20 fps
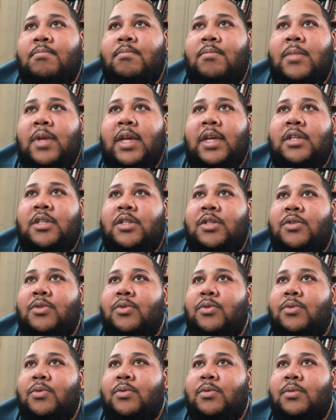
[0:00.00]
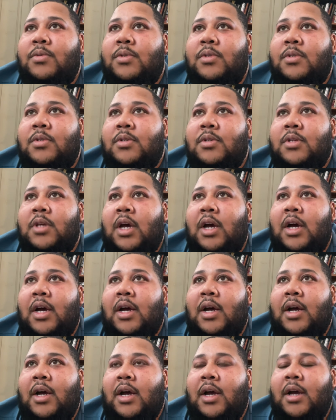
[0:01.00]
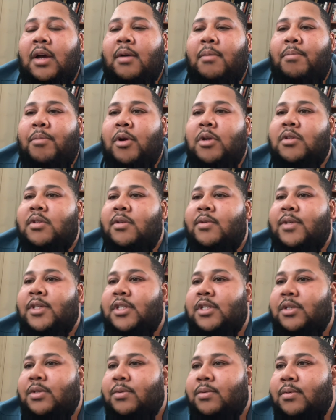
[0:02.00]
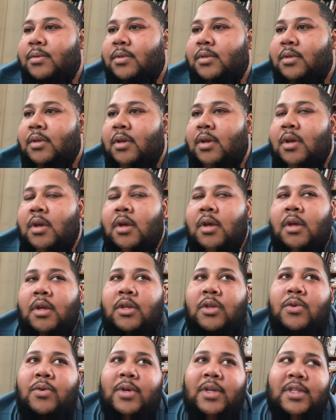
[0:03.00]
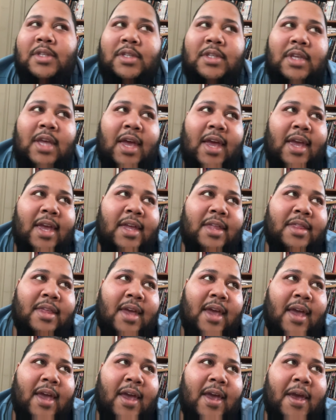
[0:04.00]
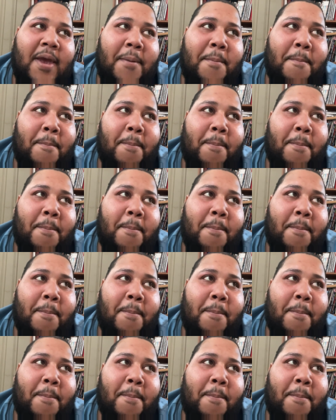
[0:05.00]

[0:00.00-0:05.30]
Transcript: issues, personal issues. You could say that